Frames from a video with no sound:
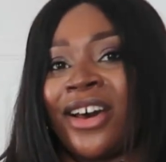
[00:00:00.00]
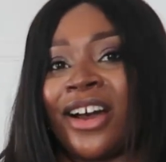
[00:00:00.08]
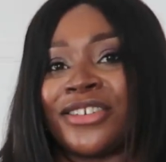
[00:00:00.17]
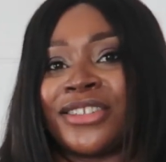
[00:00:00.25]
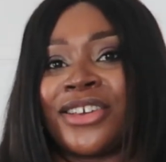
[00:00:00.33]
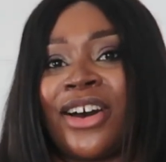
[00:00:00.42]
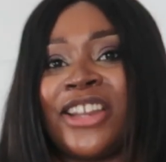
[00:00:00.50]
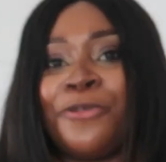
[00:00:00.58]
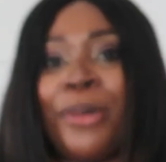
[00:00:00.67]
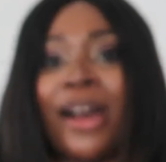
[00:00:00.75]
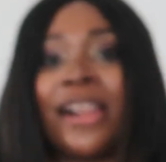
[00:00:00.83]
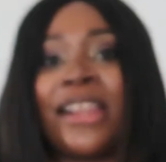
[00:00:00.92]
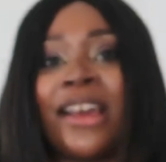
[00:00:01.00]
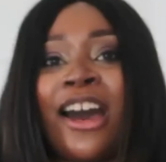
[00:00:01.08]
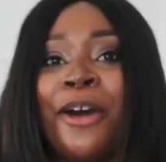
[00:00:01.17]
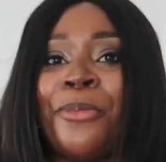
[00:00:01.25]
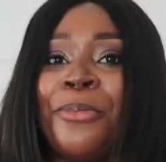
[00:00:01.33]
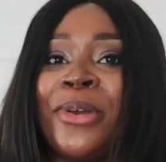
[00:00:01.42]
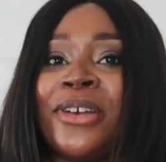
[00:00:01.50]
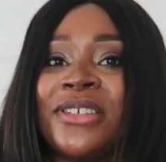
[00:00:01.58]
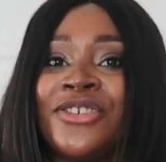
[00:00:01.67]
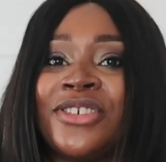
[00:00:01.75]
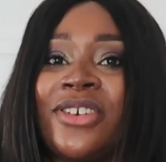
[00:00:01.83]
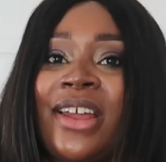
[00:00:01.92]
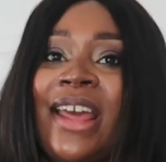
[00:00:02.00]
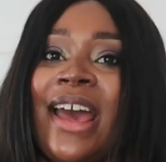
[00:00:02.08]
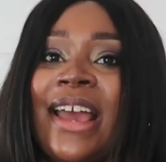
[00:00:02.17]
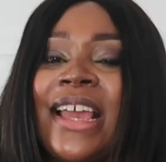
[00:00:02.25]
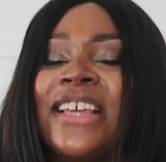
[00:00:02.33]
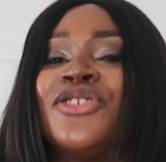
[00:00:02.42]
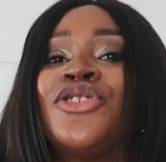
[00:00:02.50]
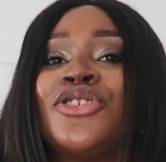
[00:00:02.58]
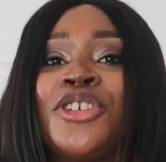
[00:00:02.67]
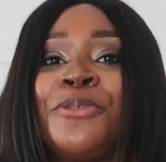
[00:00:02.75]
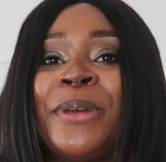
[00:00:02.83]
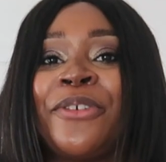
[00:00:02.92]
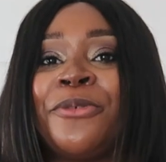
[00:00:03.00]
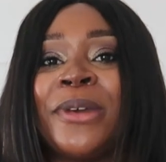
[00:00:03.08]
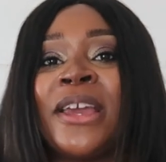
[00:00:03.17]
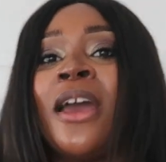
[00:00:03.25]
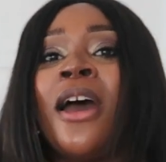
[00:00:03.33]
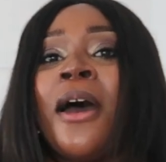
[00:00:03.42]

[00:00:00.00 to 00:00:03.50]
are just kind of buckling up because it's just kind of it's just too big for me.